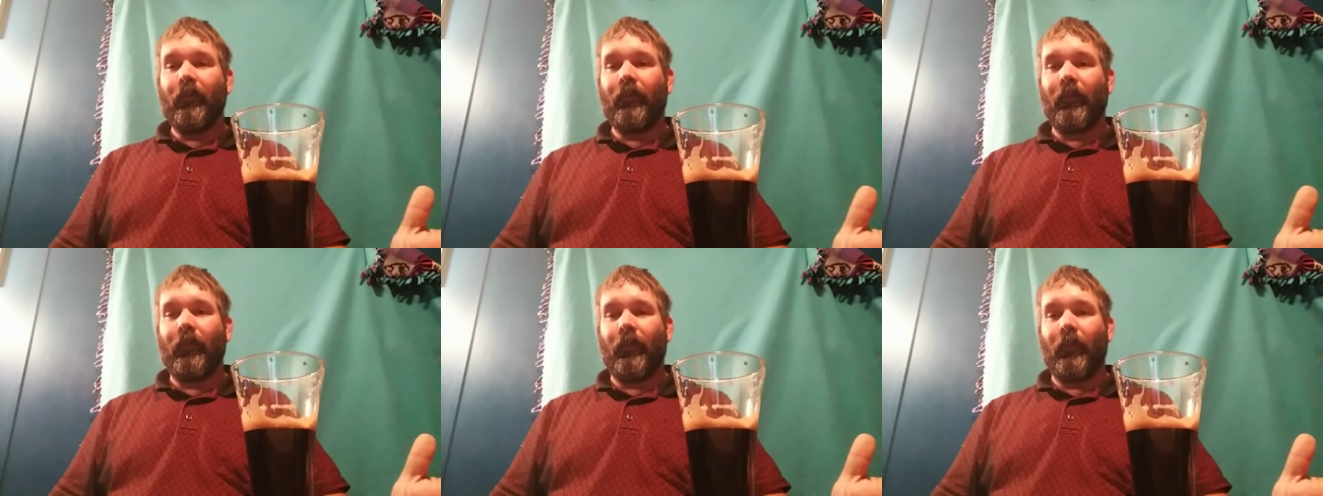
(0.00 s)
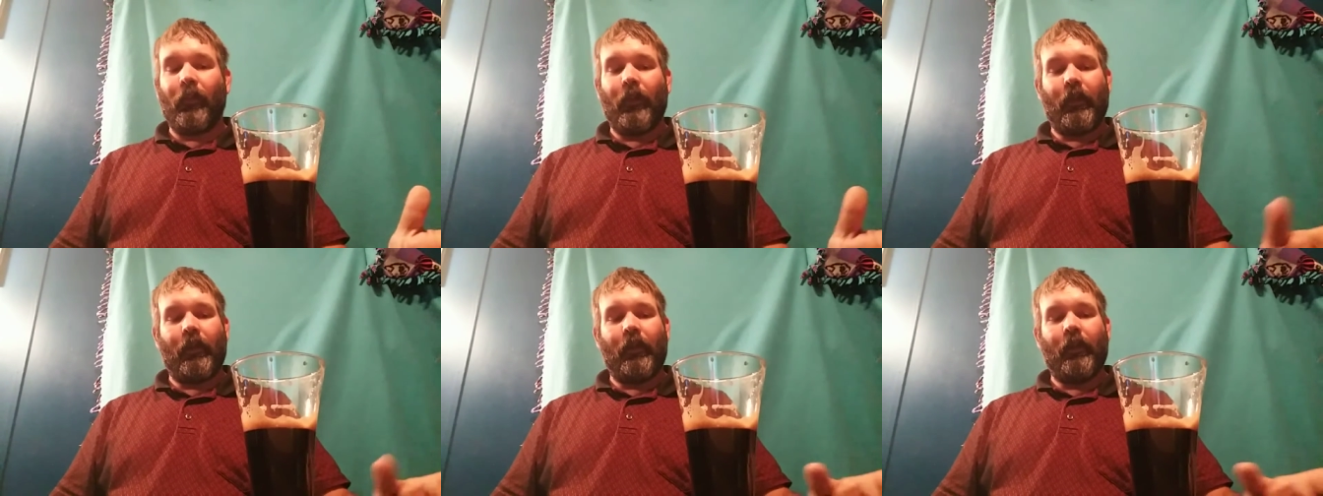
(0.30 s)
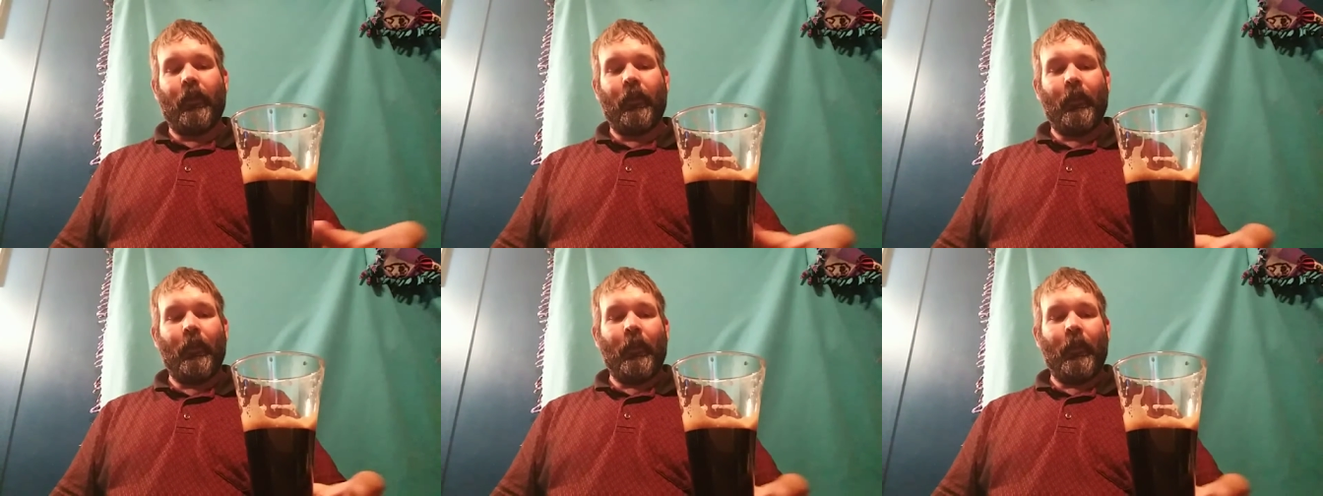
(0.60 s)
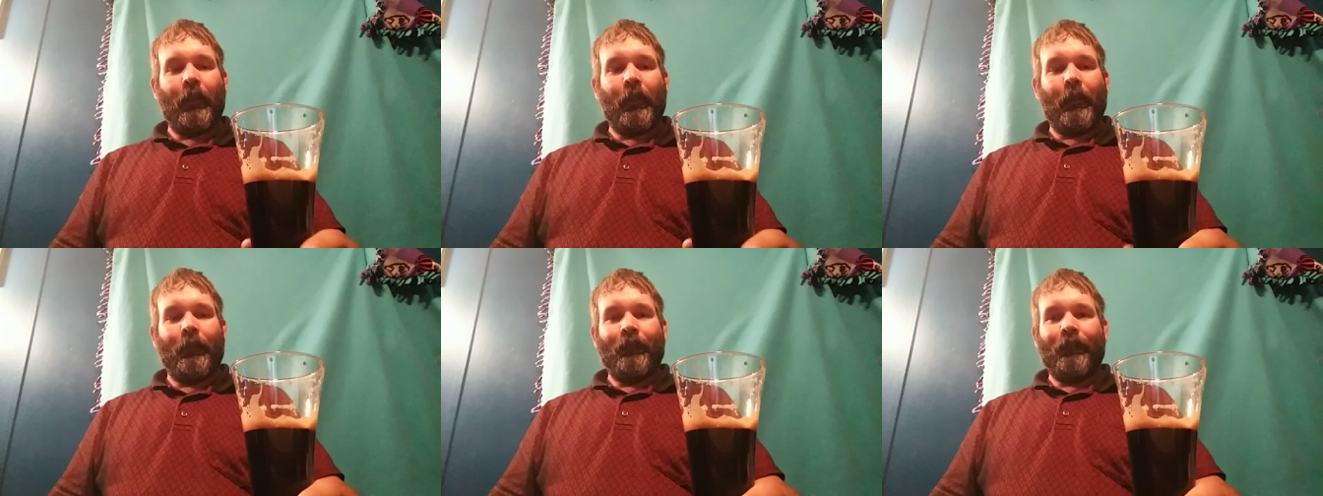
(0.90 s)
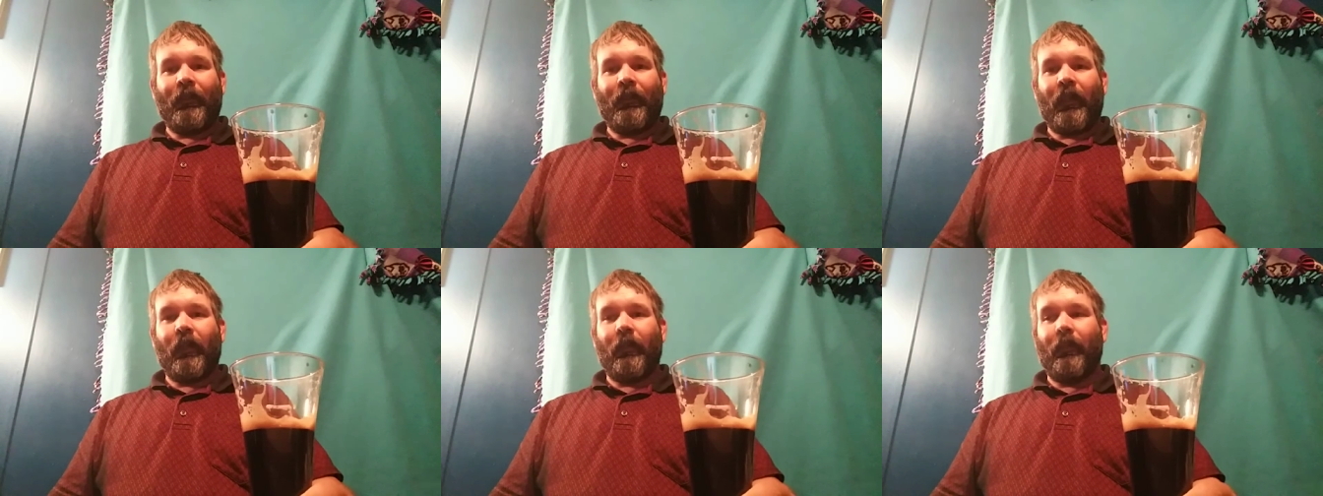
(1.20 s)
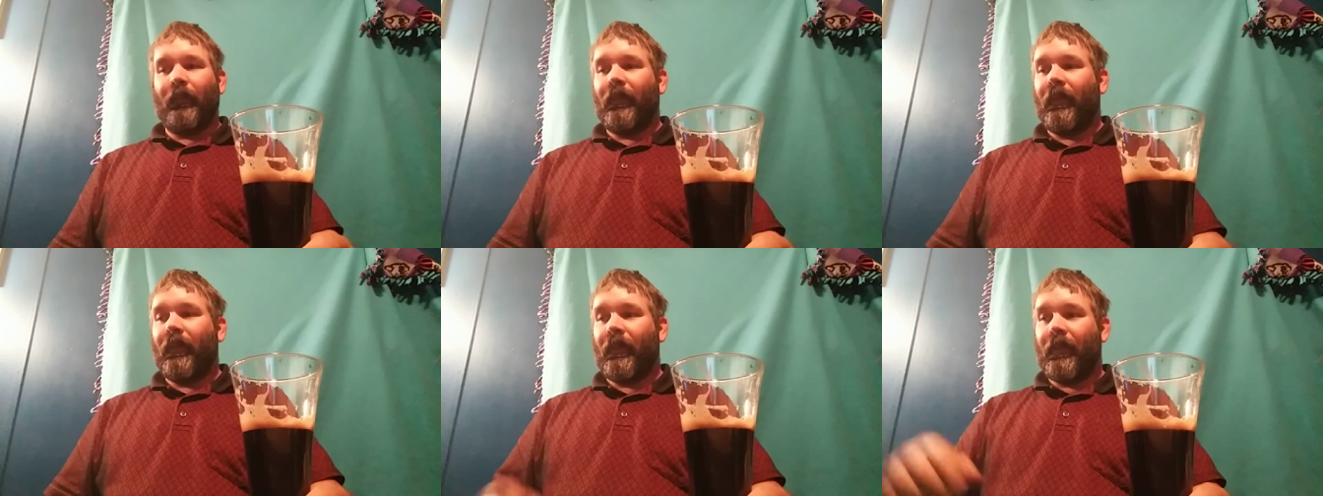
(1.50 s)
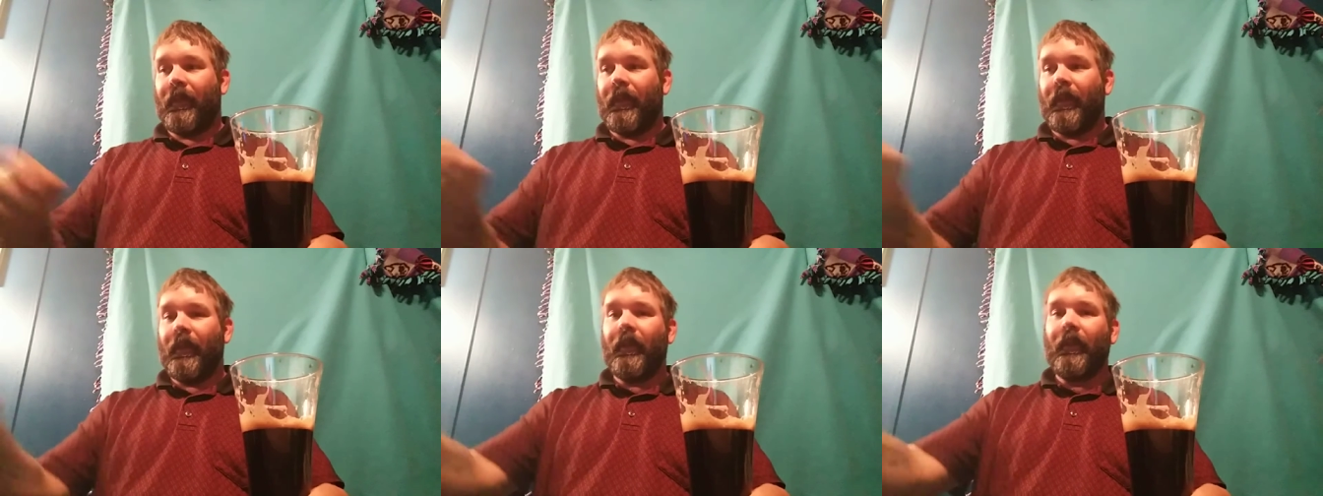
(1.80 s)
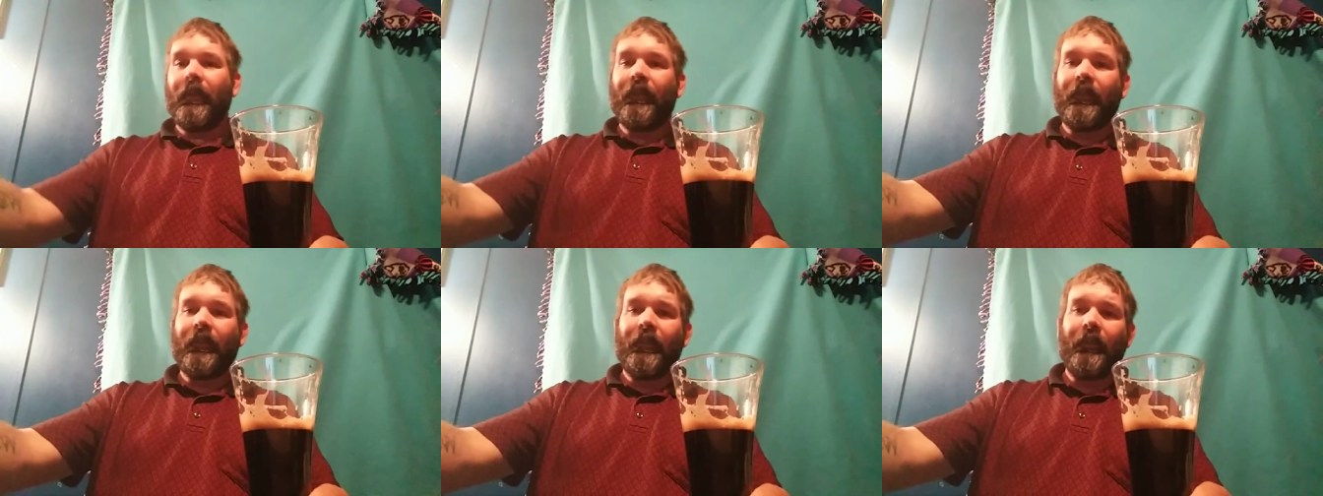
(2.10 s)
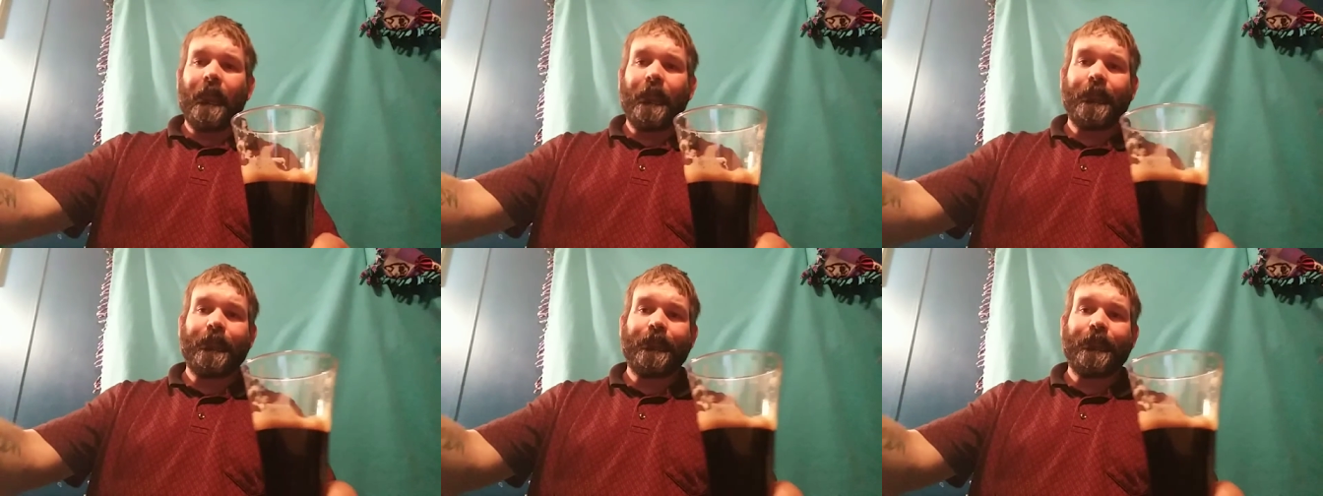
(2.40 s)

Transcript: for the week. This